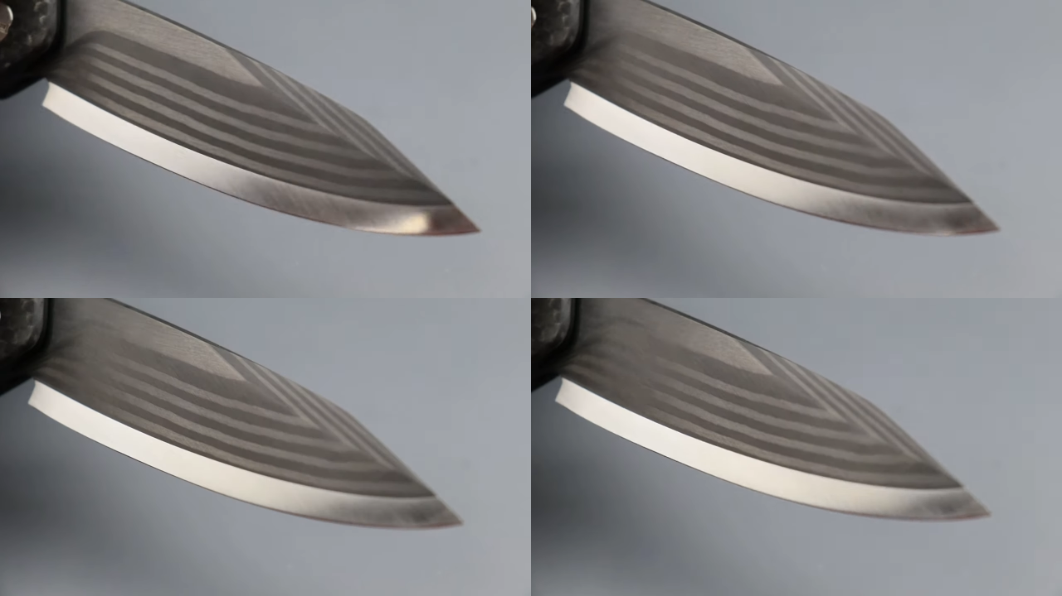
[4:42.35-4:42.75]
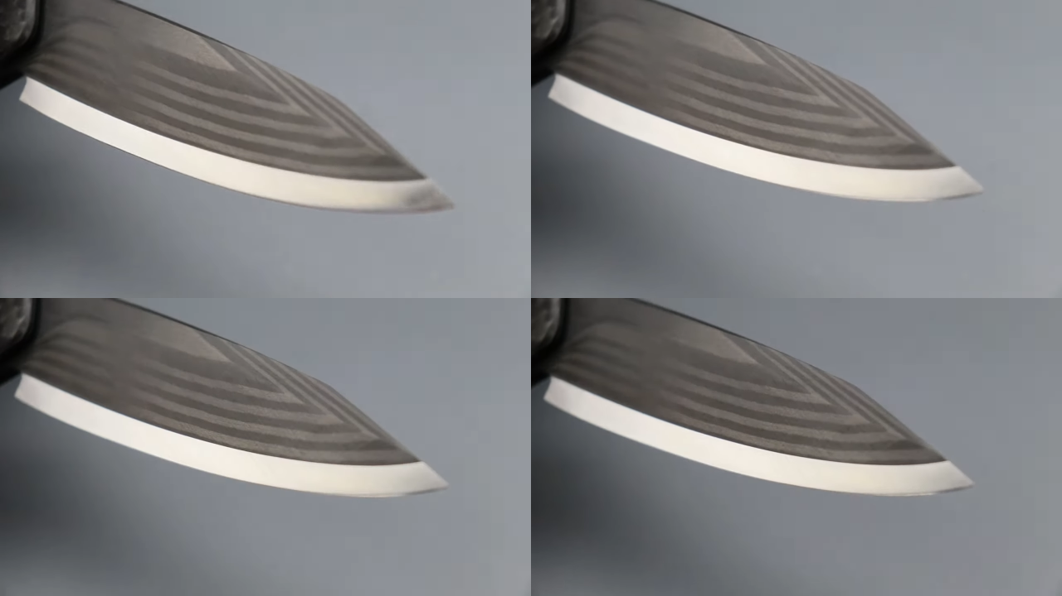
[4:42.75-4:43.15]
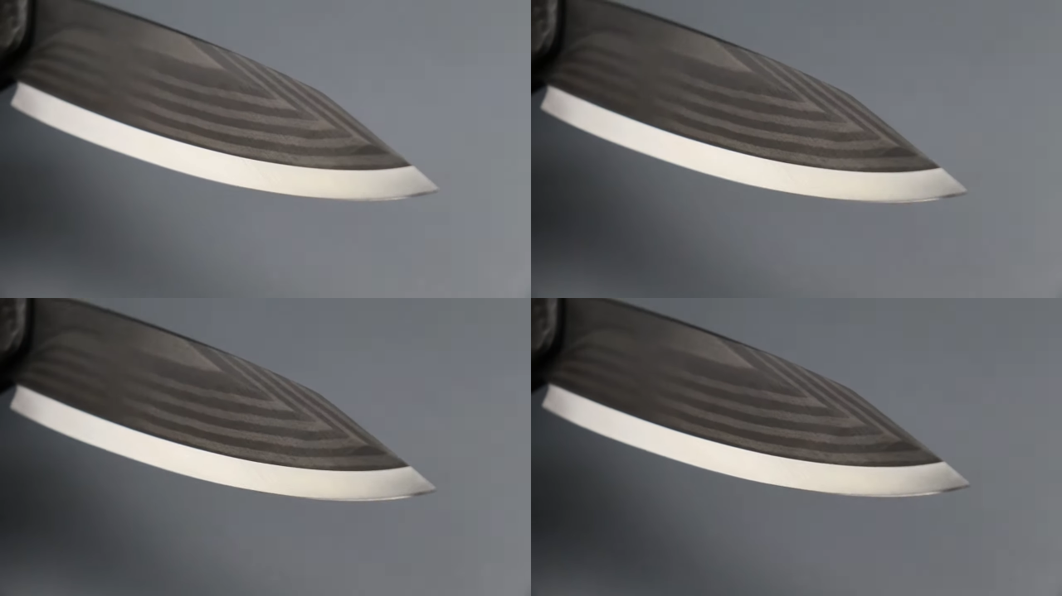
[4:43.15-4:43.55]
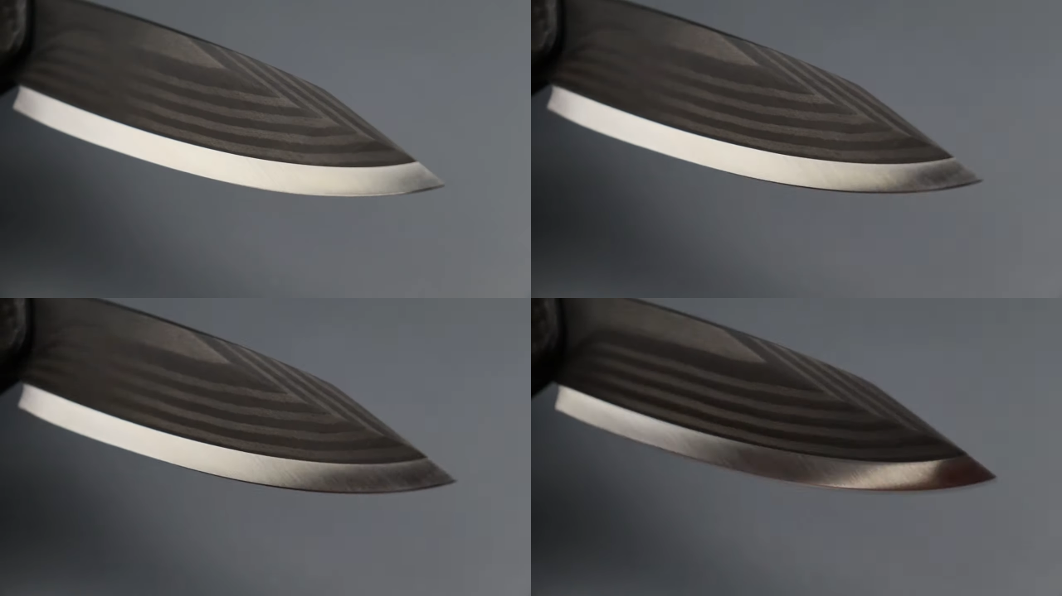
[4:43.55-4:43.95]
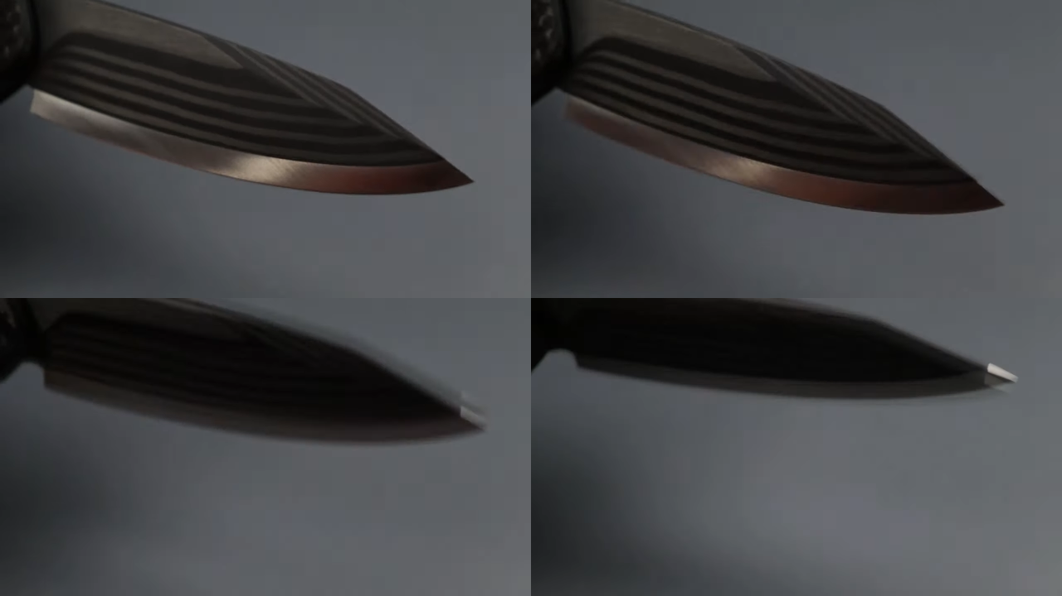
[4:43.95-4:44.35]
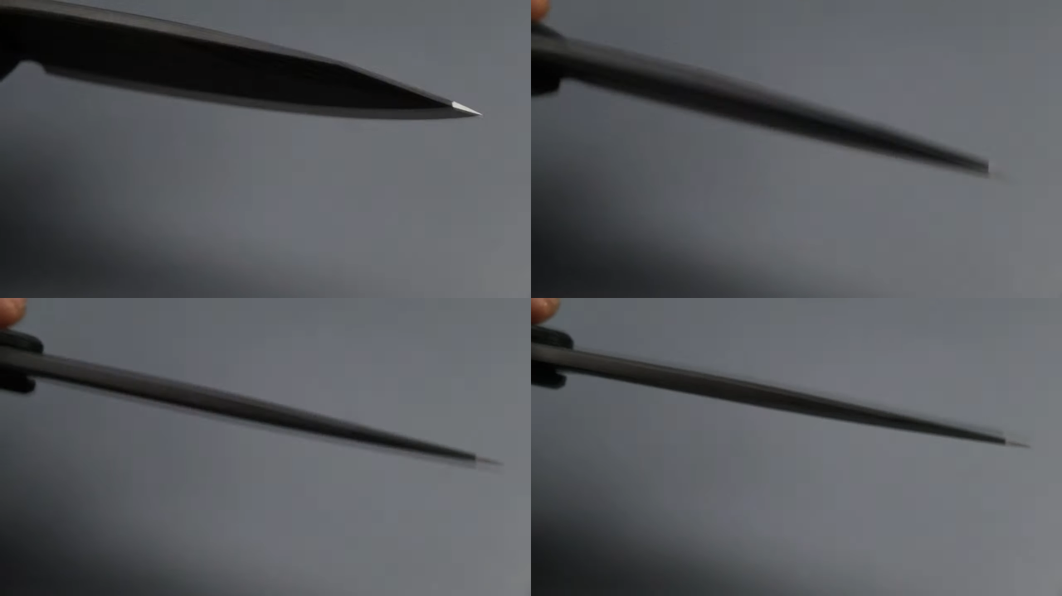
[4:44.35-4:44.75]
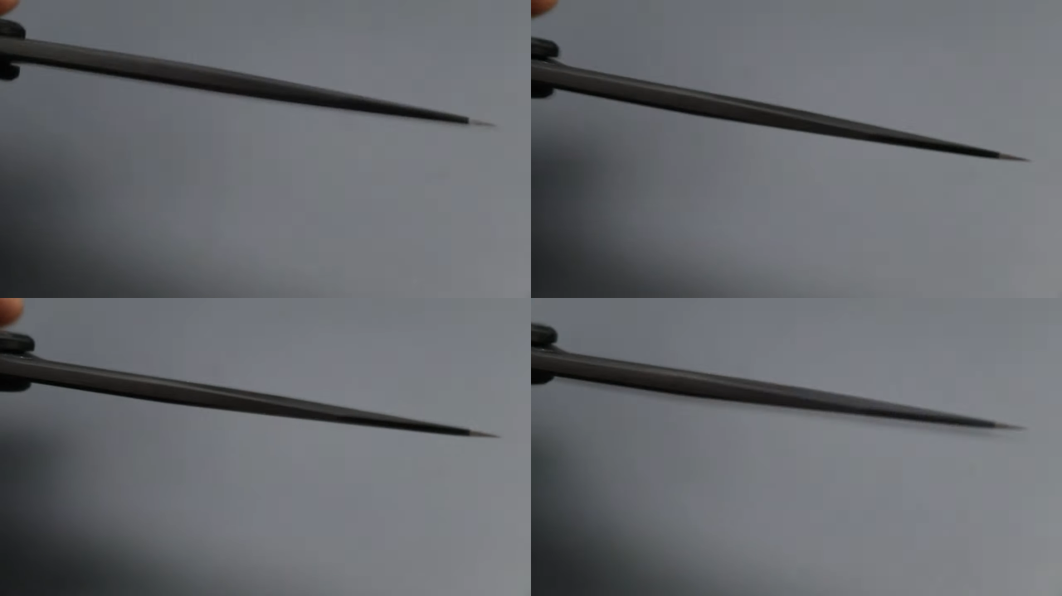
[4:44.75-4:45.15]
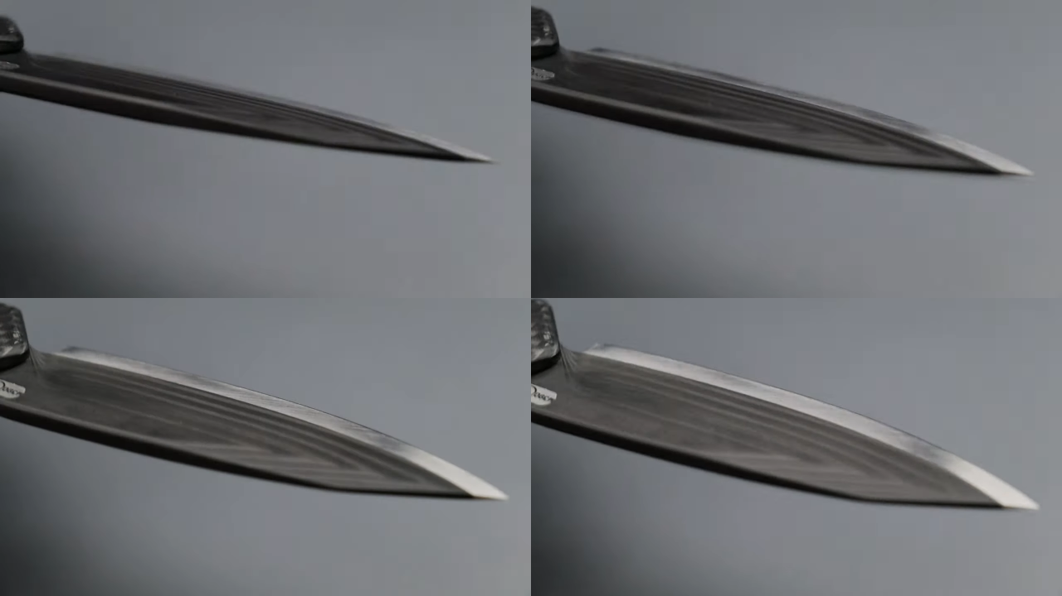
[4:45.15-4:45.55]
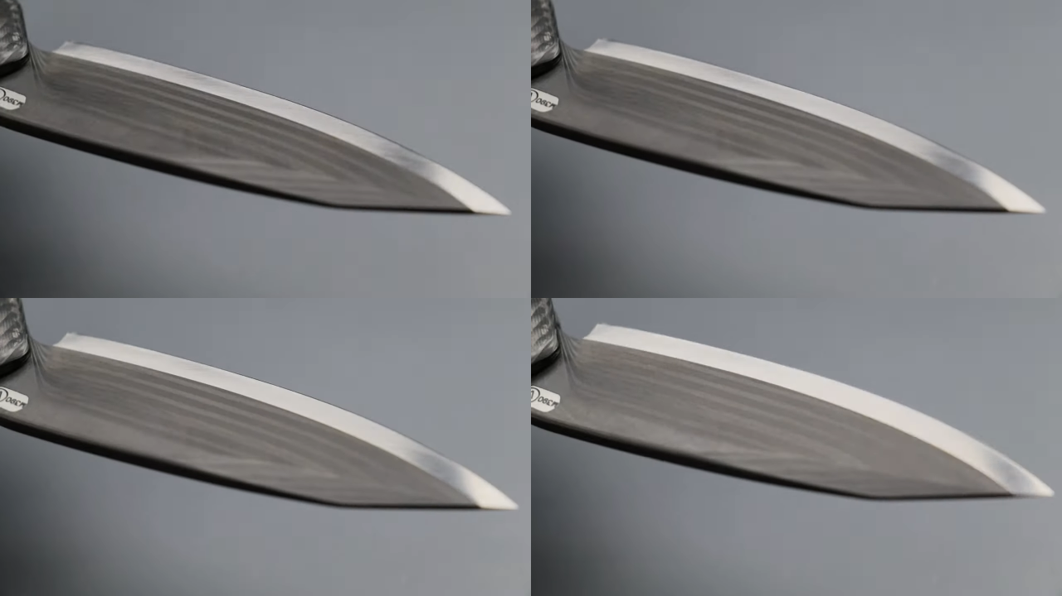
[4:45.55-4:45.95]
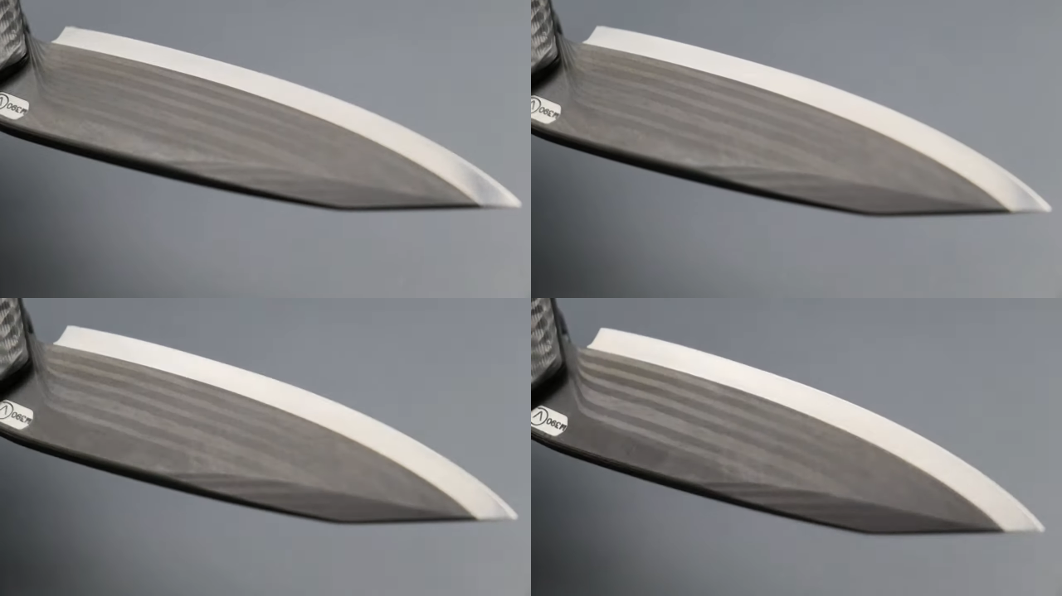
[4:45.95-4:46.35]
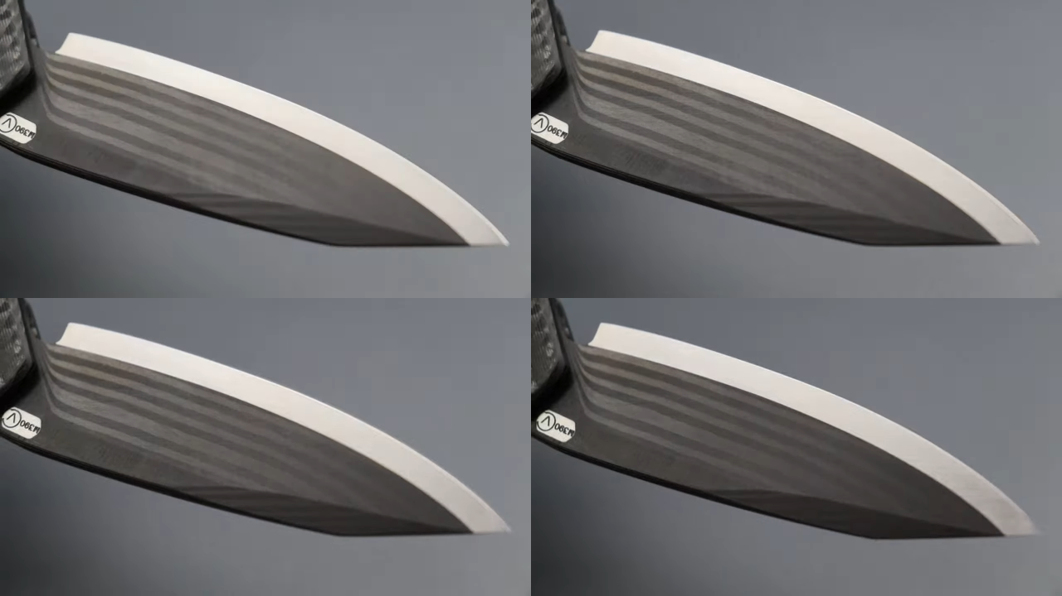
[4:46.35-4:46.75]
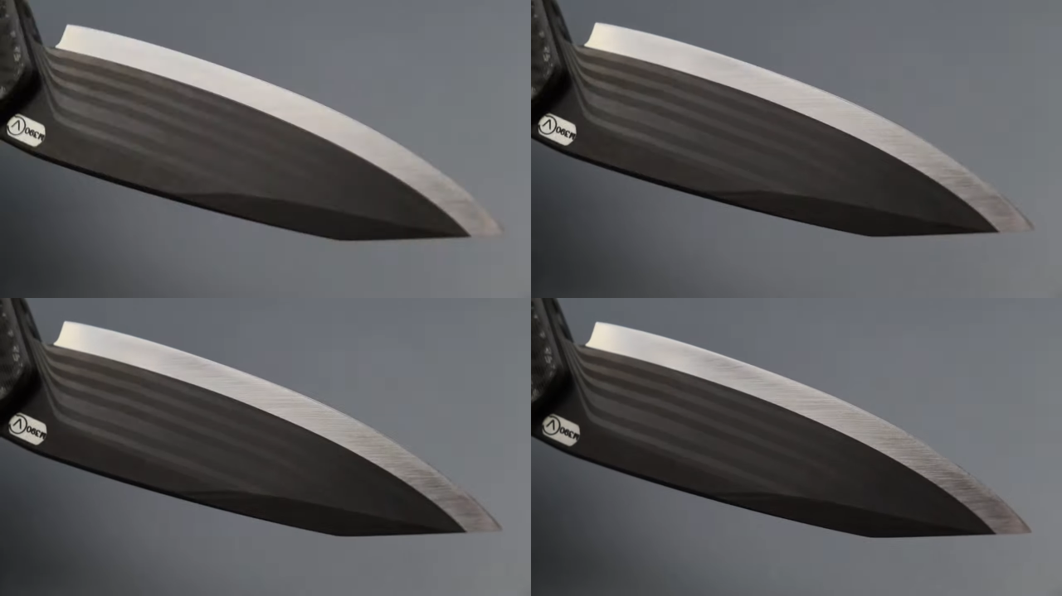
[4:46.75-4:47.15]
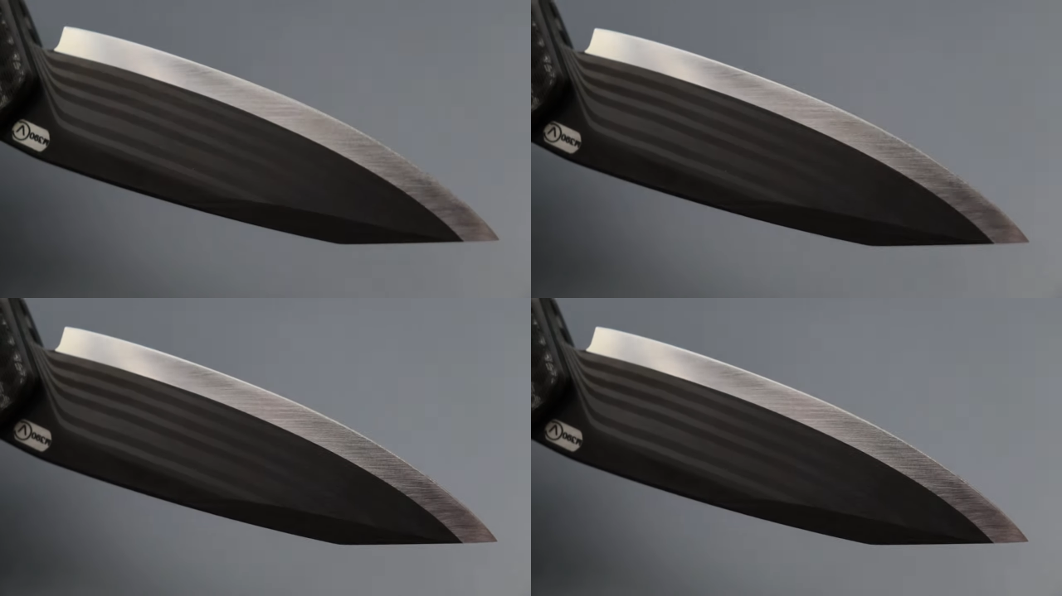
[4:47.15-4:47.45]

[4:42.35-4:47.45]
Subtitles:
No face is visible, so there are no lips to read.